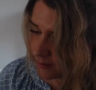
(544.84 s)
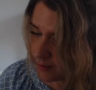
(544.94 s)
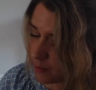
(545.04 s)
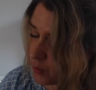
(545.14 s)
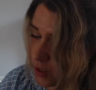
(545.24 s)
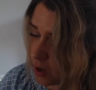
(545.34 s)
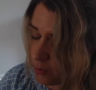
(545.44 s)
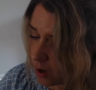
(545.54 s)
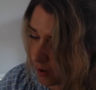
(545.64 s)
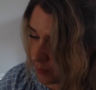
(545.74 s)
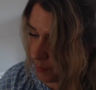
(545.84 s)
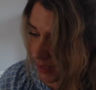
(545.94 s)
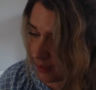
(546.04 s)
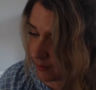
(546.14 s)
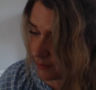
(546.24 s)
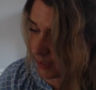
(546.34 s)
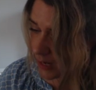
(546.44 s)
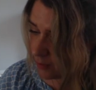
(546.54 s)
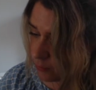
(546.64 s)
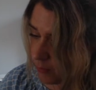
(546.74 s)
so there were no high peaks to
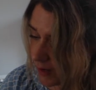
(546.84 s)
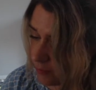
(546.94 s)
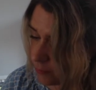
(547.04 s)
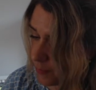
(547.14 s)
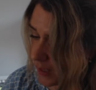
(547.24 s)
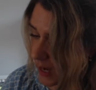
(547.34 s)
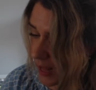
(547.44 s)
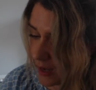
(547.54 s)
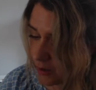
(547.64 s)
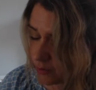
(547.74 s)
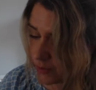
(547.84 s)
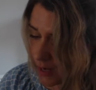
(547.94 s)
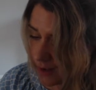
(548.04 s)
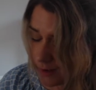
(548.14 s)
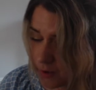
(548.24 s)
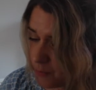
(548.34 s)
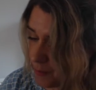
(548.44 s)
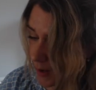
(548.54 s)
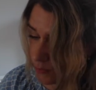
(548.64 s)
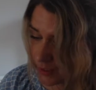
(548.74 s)
collect rain from the clouds, and no
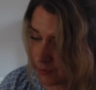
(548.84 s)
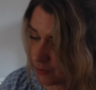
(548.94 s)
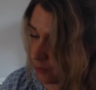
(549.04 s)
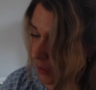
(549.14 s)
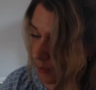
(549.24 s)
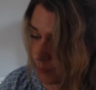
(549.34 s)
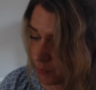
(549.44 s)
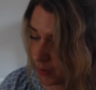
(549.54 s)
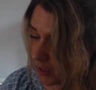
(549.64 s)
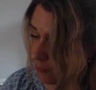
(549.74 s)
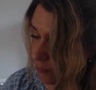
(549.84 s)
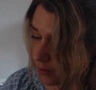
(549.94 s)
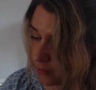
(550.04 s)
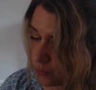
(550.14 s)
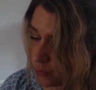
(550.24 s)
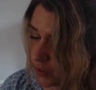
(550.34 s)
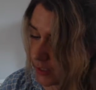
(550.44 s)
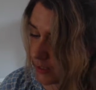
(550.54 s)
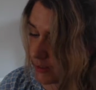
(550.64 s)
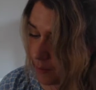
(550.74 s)
mountain streams bringing fresh water
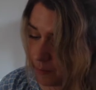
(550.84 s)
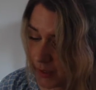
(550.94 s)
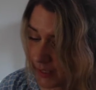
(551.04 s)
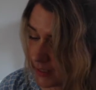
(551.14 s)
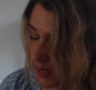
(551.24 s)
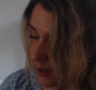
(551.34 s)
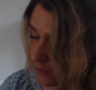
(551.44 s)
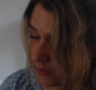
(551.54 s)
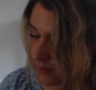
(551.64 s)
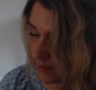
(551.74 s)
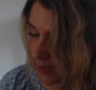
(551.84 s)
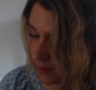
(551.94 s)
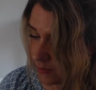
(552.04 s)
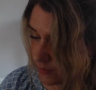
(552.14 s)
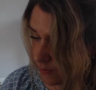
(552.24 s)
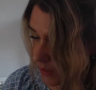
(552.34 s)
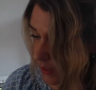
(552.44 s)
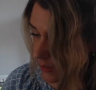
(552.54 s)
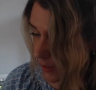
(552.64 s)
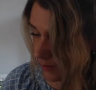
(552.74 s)
tumbling down to the towns and
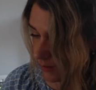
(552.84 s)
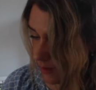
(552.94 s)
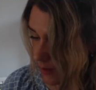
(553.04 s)
villages.